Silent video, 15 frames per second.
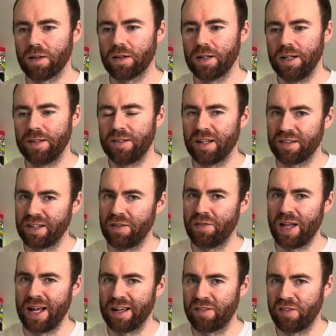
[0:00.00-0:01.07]
It does have
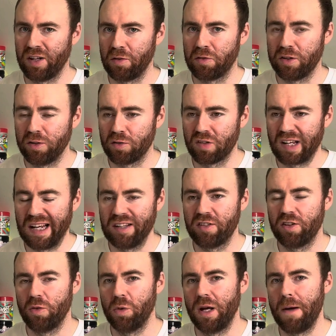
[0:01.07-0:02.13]
that Excelsior taste
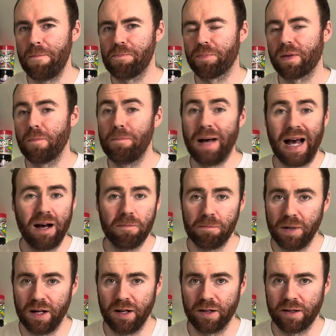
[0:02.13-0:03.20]
to it.
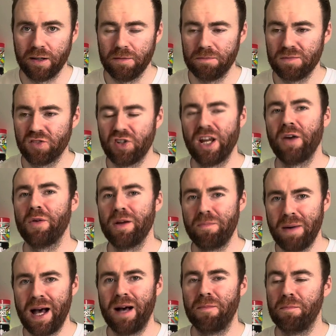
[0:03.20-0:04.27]
Battenberg, cherry
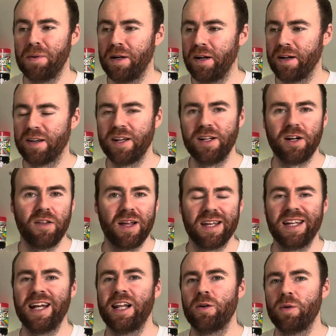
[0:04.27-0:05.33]
Battenberg, you know, that
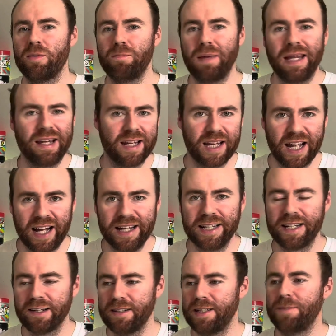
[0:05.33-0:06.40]
yellow and pink
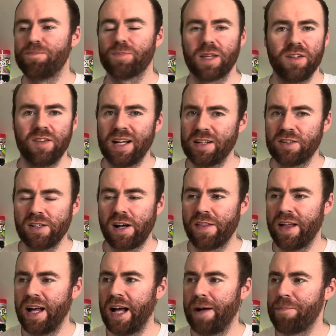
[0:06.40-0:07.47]
cake. It tastes like
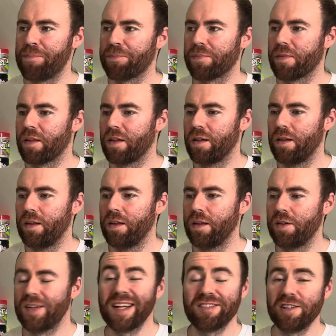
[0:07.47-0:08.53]
that.
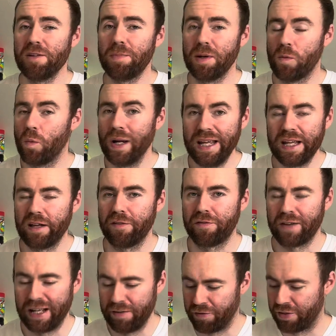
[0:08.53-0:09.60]
It's actually a bit weaker
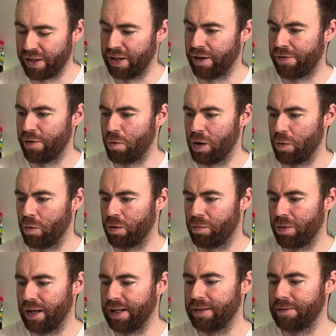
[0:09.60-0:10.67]
flavour than I thought it would
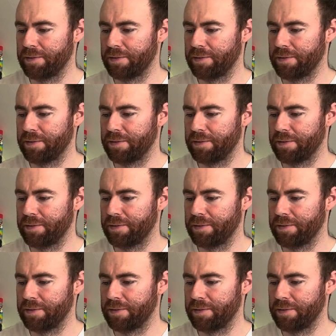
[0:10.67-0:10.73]
be.